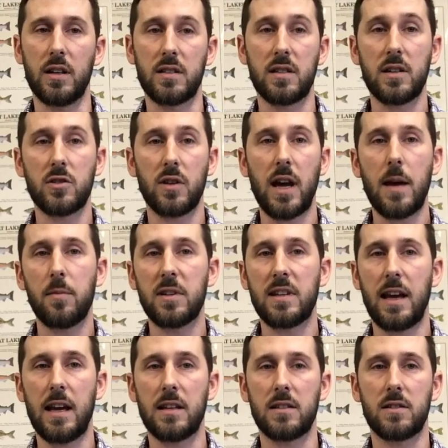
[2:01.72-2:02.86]
essential
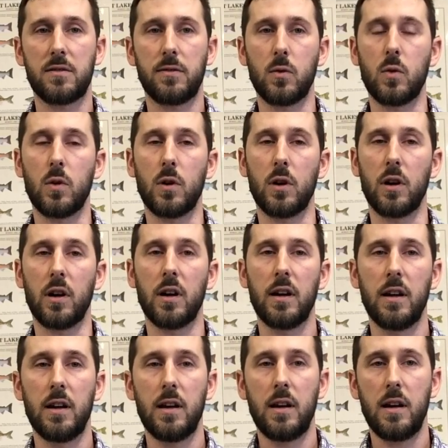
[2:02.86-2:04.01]
habitats for
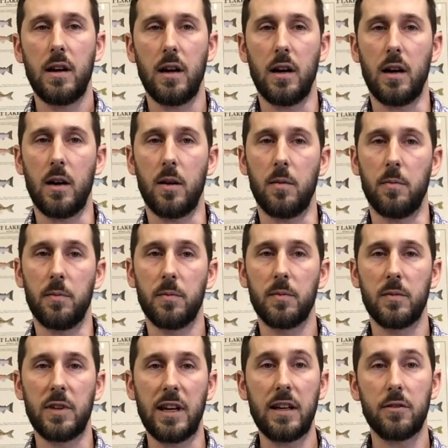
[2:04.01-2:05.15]

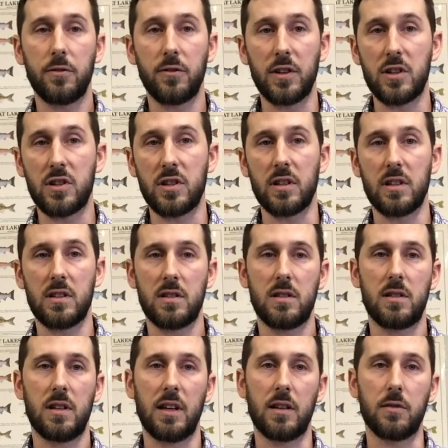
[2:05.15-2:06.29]
native
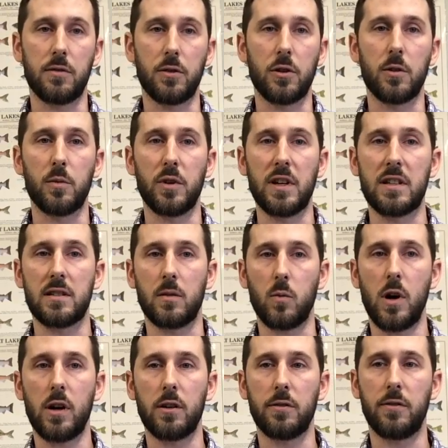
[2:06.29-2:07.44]
fishes and invertebrates and
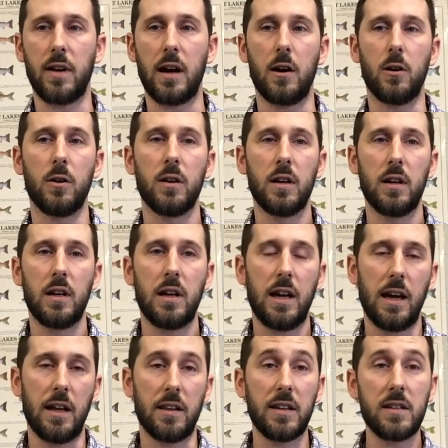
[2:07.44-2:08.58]
waterfowl,
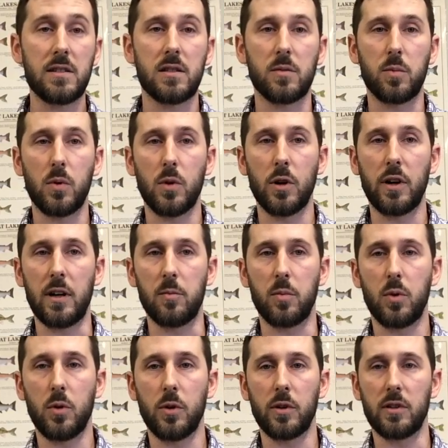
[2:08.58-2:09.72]
and these support
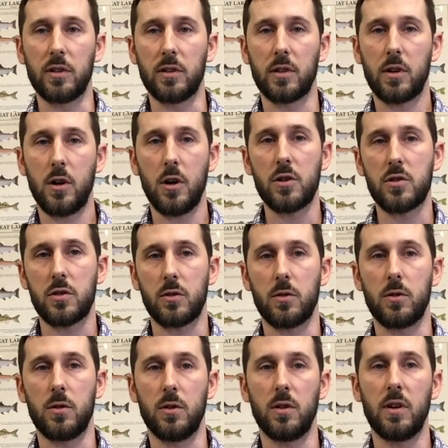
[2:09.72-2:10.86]
important
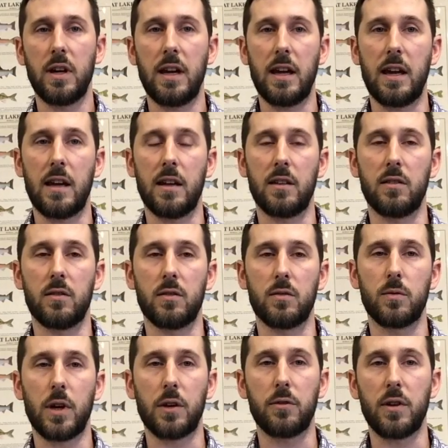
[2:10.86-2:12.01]
cultural and
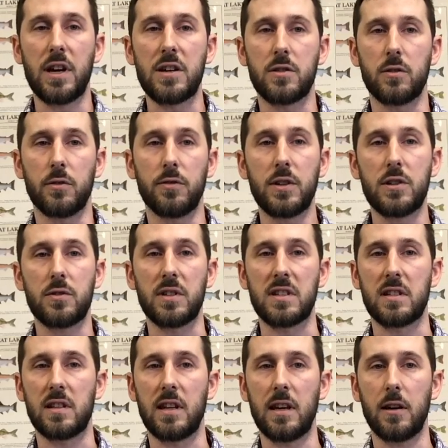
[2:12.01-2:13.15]
recreational
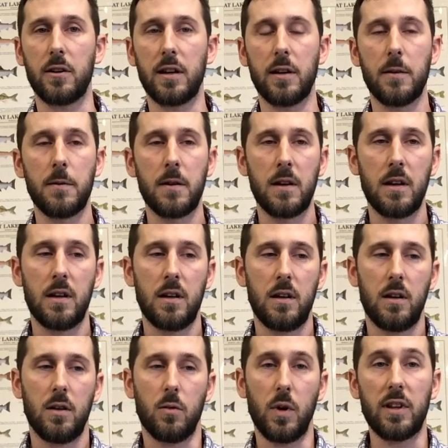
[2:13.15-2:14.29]
fisheries in the area.
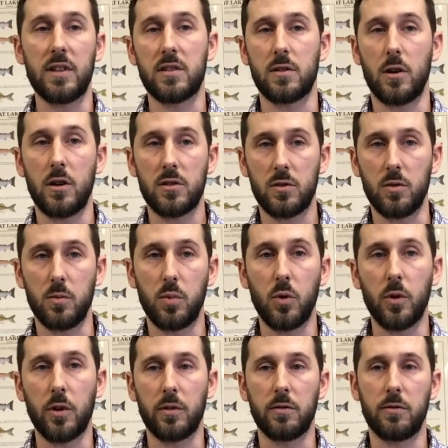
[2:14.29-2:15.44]
Wetlands are also
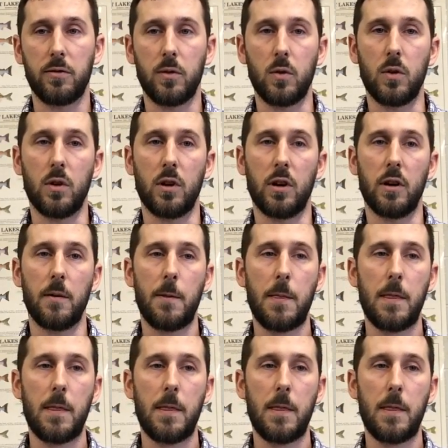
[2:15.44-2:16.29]
important for